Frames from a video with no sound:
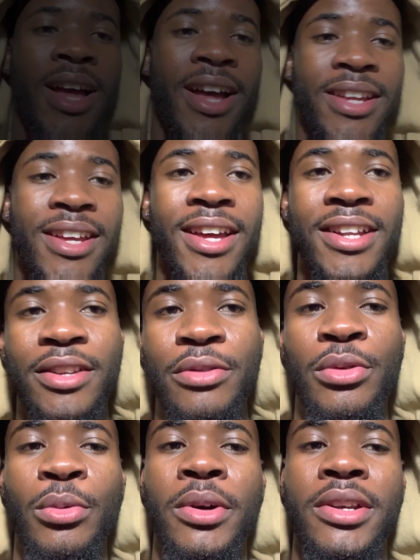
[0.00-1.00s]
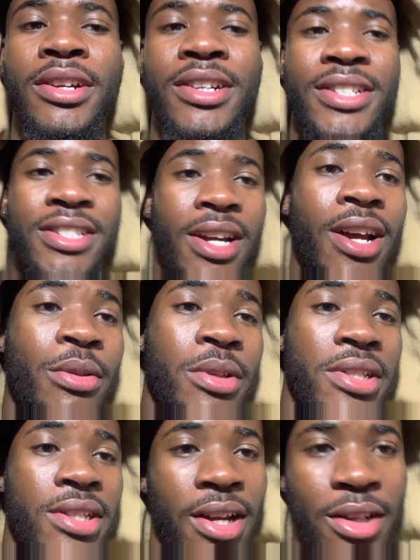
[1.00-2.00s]
Again, if you wanna check out the
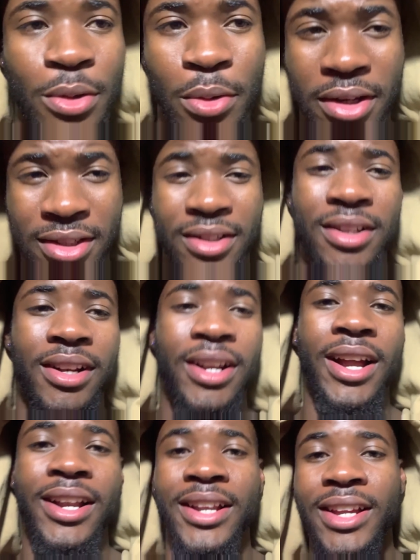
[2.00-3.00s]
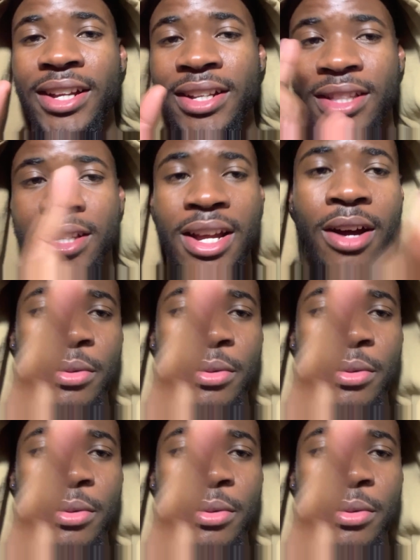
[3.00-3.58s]
study or article, I'll link it down